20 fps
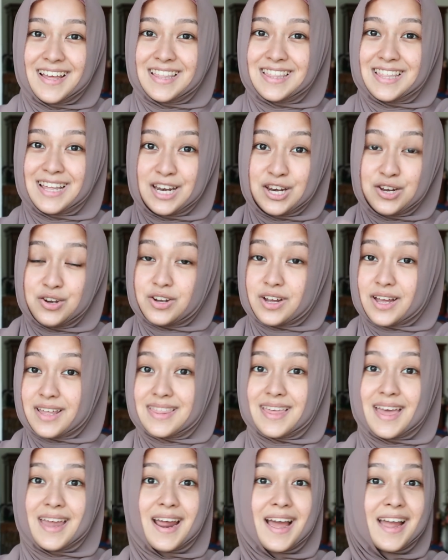the
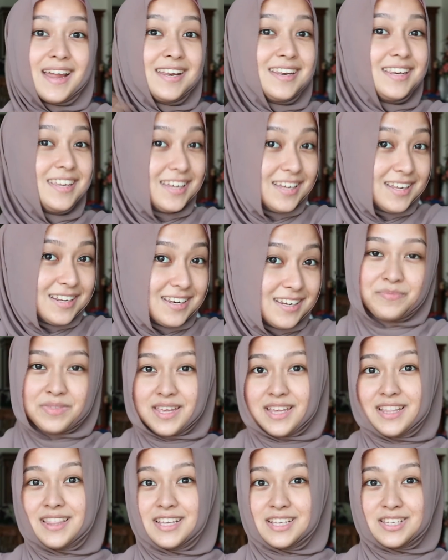look that I did
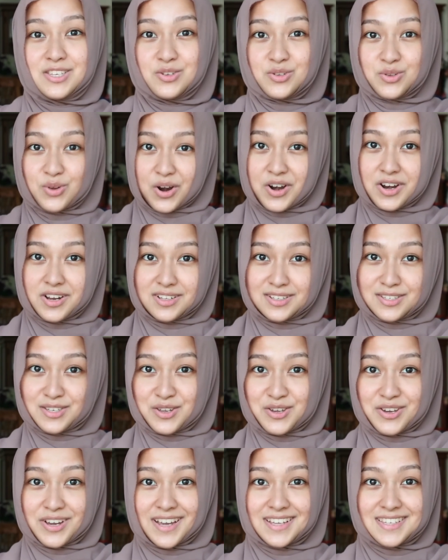in this tutorial, so
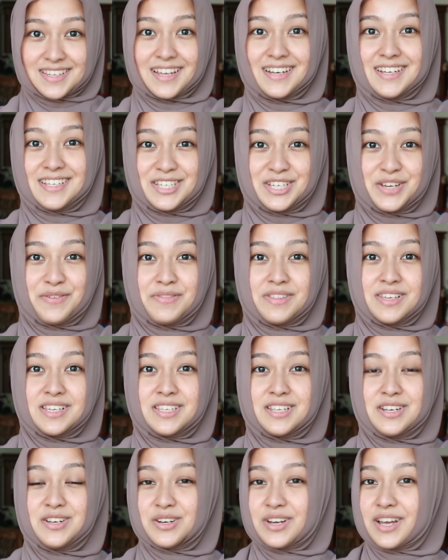you guys can achieve
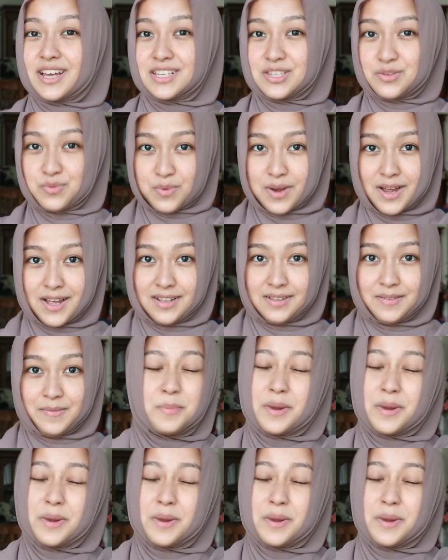this look as well.